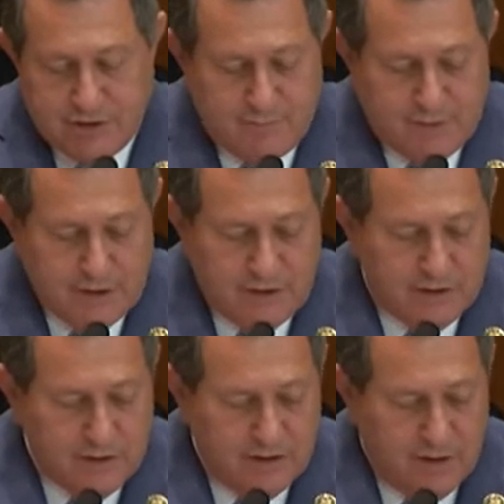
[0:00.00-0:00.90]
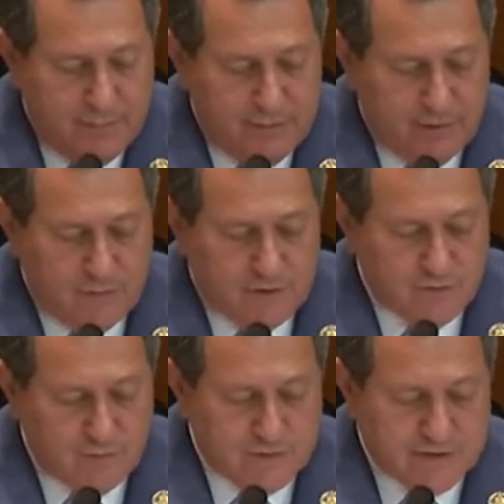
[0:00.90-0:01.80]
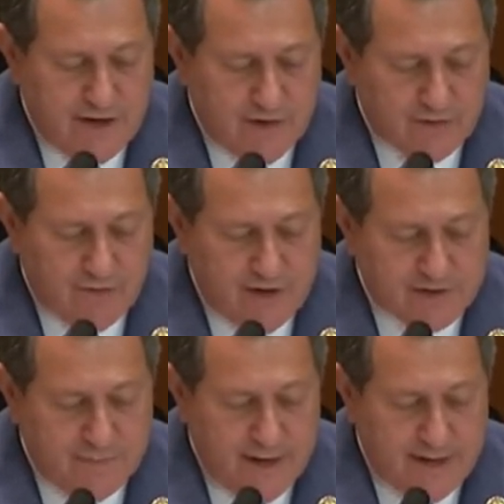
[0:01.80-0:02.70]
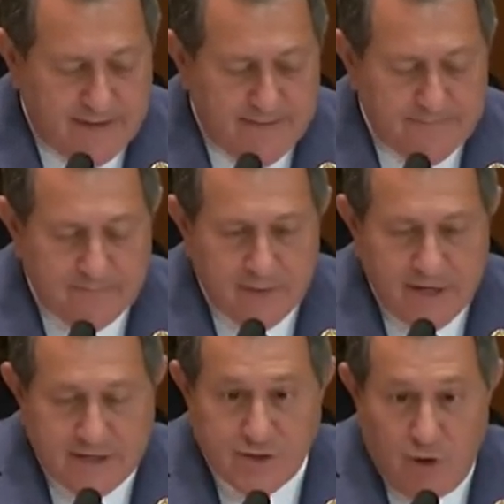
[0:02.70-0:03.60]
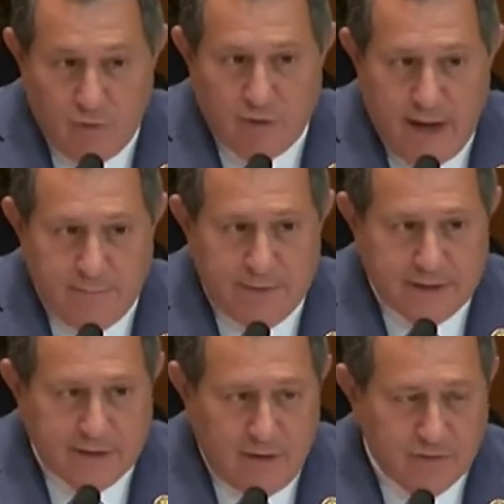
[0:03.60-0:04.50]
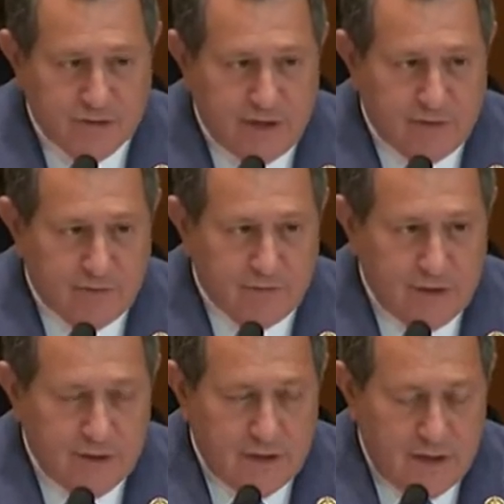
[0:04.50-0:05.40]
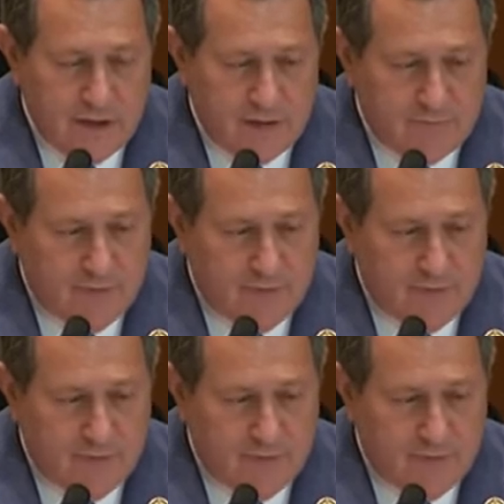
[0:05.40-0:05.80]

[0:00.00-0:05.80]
the bill, a bill which was characterized by his own handpicked negotiator, John